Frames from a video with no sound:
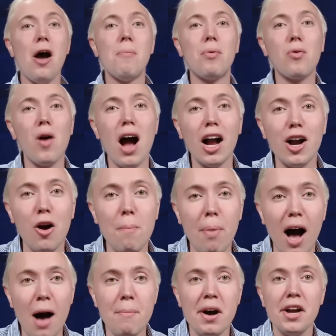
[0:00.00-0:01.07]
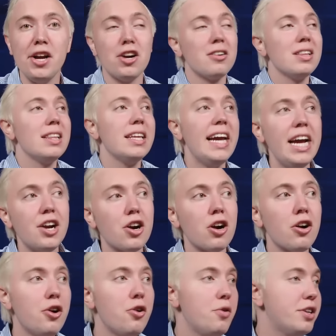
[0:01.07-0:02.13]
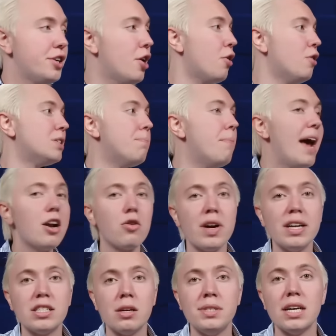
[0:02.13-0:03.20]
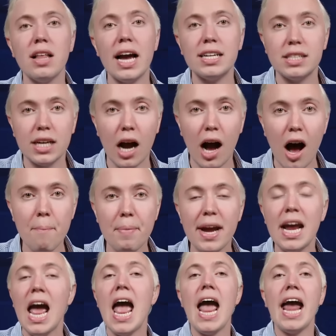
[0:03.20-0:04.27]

Barack Obama, your leader, whose mannerisms you like to copy,